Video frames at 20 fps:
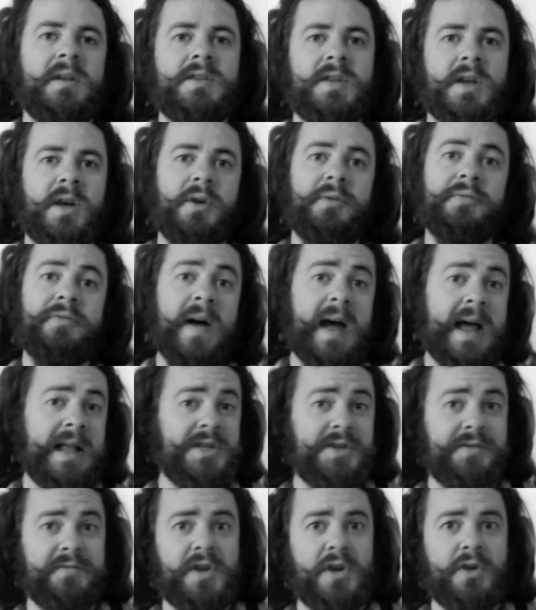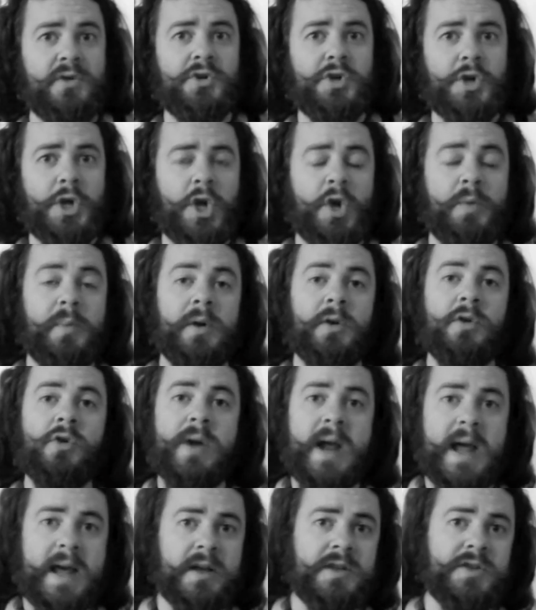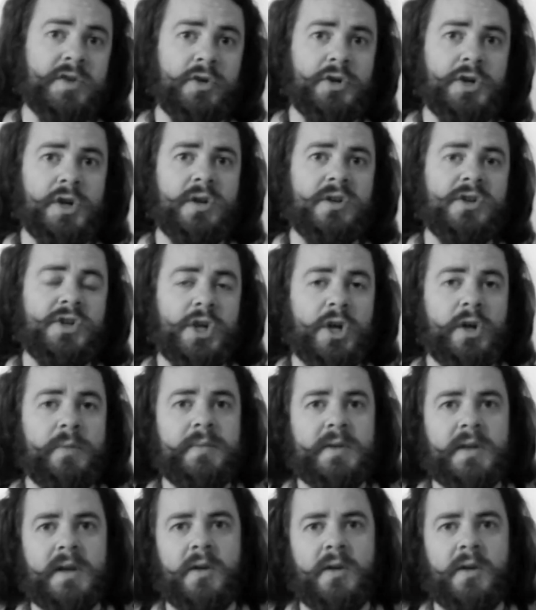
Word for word: so fans of YouTube and creators on YouTube